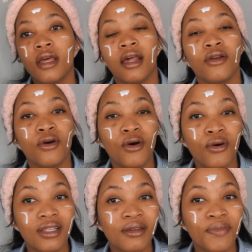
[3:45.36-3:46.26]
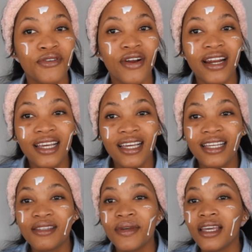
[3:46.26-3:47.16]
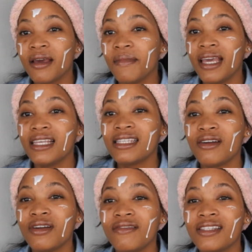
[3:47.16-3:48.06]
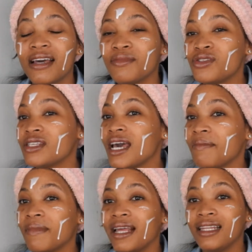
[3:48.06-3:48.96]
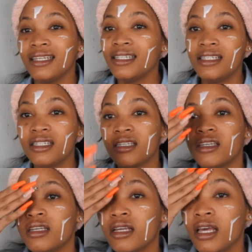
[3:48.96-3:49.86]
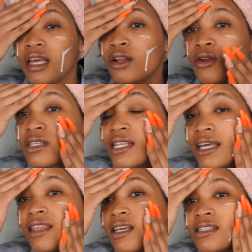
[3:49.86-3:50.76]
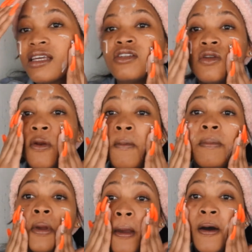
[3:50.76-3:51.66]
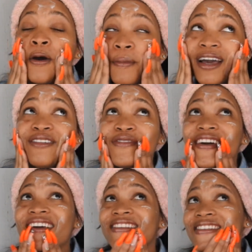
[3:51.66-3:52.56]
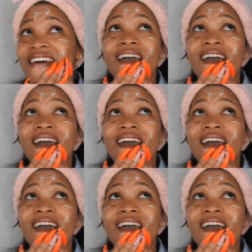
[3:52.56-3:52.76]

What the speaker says: I don't know. It's a bit runny. It's making a mess. I don't have time to tie up my lid. It looks like things that shouldn't be on my face.